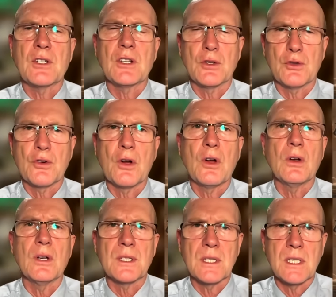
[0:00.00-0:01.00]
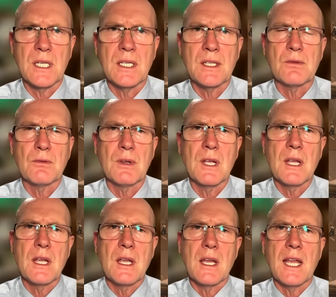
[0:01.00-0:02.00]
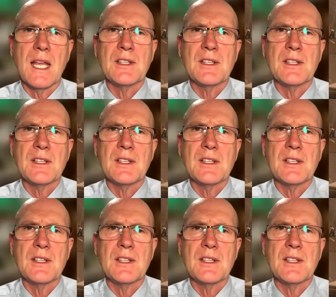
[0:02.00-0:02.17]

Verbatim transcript: control. It's a it's a it's